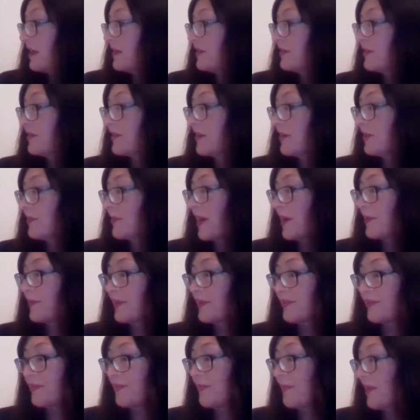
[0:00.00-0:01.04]
You can work
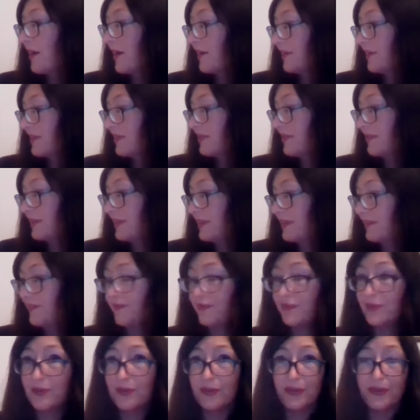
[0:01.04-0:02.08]
with Mercury
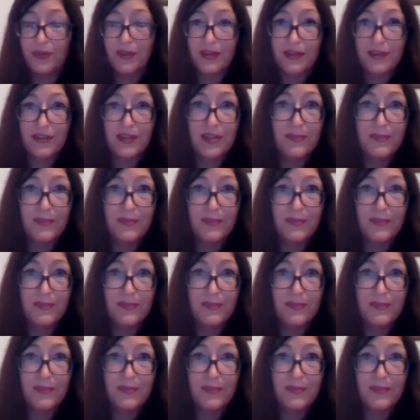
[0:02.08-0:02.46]
for